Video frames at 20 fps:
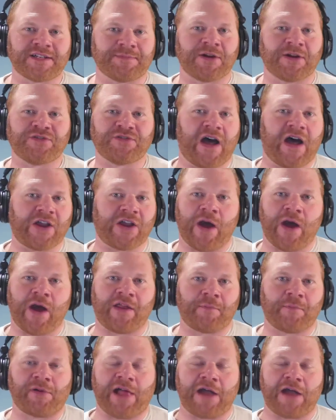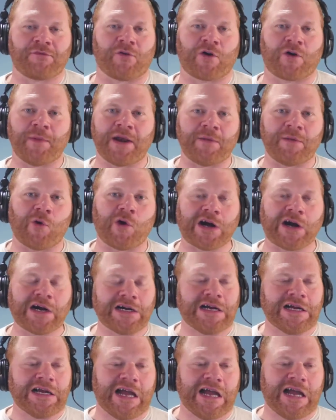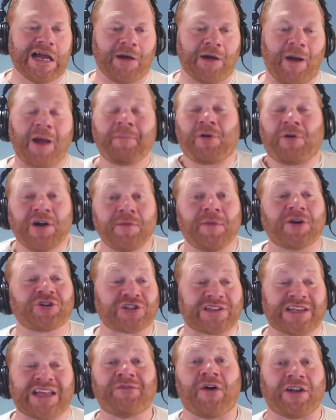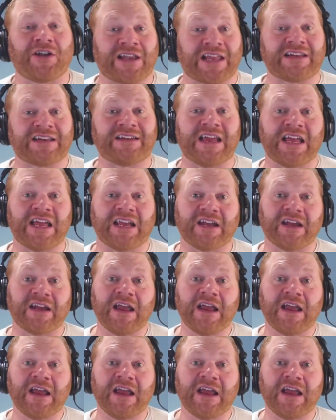much value out of the platform anymore. I pretty much live on LinkedIn,